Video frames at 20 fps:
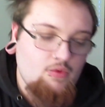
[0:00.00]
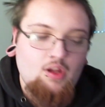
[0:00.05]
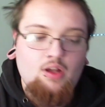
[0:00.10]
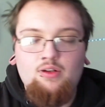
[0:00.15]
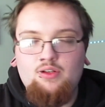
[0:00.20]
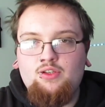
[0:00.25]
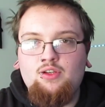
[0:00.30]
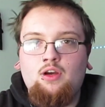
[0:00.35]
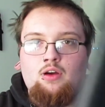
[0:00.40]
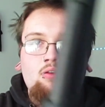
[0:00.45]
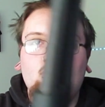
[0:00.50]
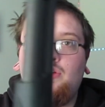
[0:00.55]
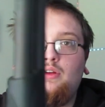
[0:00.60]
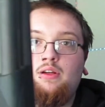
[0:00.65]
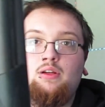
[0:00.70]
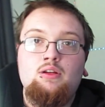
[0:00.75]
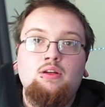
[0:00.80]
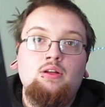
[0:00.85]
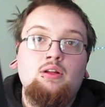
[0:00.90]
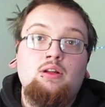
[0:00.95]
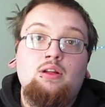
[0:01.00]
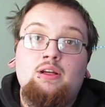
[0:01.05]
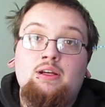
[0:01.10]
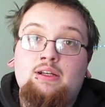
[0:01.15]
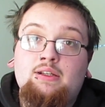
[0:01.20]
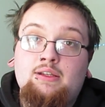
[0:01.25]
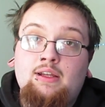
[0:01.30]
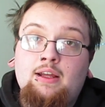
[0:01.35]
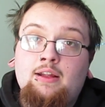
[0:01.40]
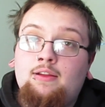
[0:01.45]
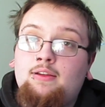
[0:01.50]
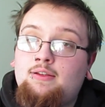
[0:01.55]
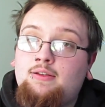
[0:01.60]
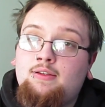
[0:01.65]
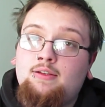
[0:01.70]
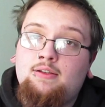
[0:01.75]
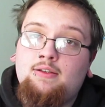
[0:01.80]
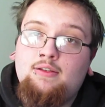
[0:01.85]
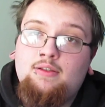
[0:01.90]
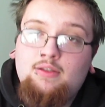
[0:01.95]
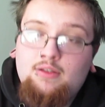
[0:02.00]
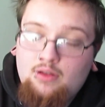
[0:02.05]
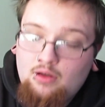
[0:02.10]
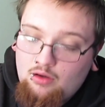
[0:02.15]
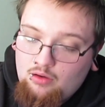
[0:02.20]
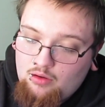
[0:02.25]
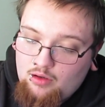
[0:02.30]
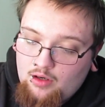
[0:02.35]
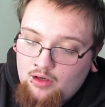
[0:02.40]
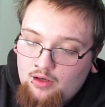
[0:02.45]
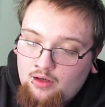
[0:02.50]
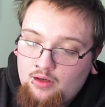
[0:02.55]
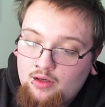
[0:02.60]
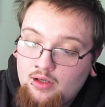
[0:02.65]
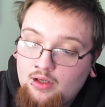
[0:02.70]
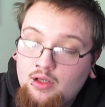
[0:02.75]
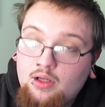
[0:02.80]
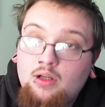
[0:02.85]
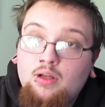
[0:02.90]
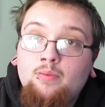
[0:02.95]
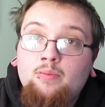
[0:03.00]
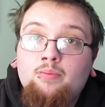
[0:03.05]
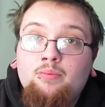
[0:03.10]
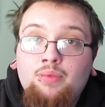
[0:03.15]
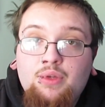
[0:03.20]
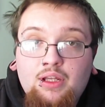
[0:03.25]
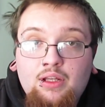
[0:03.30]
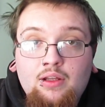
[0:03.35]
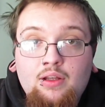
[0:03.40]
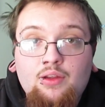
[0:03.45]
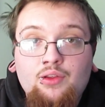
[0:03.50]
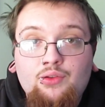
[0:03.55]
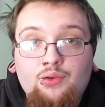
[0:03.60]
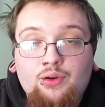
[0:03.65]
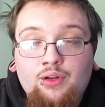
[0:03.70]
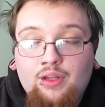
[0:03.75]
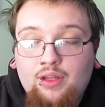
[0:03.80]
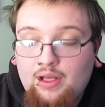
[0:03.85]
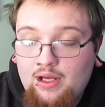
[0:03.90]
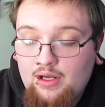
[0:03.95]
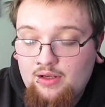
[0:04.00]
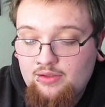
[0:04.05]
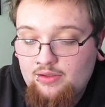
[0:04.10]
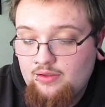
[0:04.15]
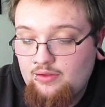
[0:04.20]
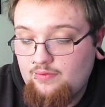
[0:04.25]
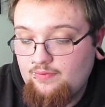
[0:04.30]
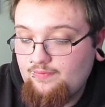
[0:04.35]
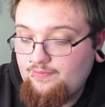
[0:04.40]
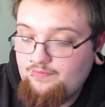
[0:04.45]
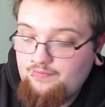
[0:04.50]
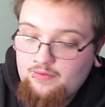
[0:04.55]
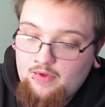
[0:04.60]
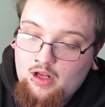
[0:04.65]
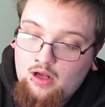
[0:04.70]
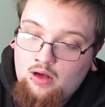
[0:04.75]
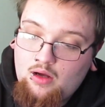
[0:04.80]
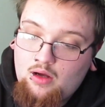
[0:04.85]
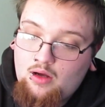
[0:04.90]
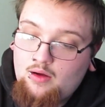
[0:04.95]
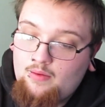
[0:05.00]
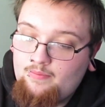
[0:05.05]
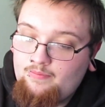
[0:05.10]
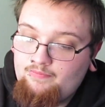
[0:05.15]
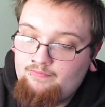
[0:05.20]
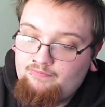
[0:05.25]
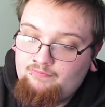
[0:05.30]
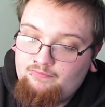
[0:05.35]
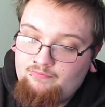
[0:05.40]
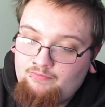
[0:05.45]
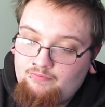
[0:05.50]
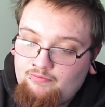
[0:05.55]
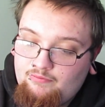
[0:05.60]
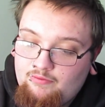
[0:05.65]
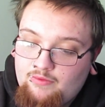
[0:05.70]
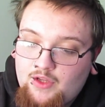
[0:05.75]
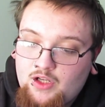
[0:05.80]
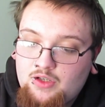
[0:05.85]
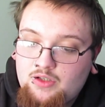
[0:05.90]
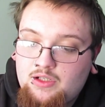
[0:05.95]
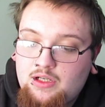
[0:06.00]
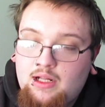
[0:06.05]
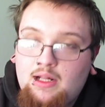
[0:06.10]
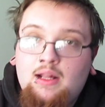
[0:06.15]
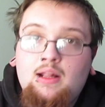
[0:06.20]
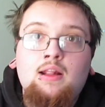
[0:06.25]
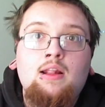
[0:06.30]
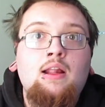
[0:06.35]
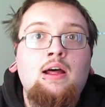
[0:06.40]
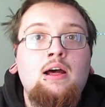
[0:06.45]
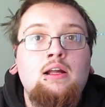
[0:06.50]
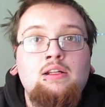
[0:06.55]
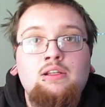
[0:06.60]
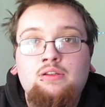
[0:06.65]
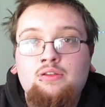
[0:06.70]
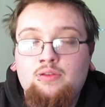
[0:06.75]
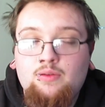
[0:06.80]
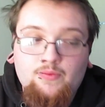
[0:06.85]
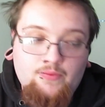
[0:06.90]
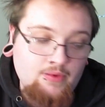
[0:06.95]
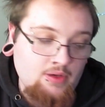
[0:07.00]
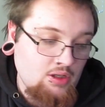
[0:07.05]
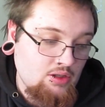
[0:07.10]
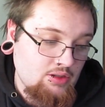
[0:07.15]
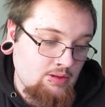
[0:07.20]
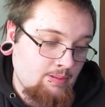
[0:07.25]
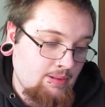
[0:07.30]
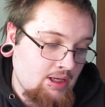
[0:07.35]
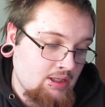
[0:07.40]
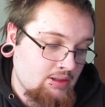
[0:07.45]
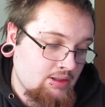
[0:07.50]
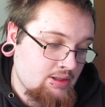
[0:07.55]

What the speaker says: So, like I said, this is a Stoeger P3000. There's a lot of YouTube videos about